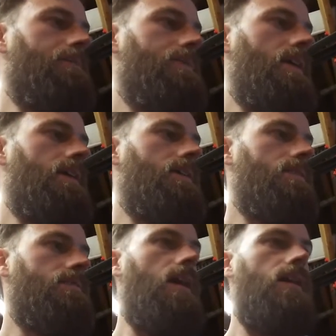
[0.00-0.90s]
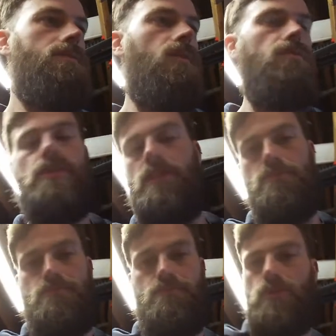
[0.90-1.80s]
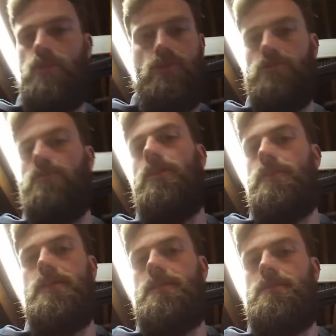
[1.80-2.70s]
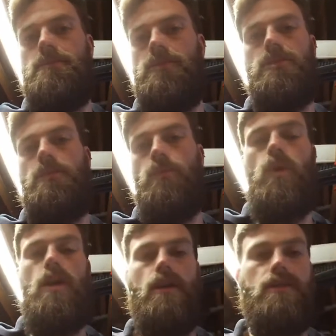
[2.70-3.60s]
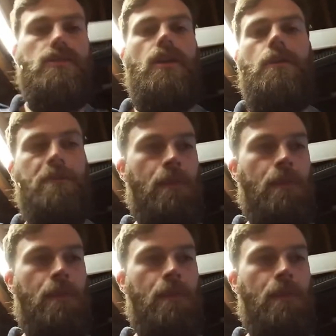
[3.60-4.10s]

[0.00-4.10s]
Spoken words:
thing. That obviously got corroded and just didn't work, so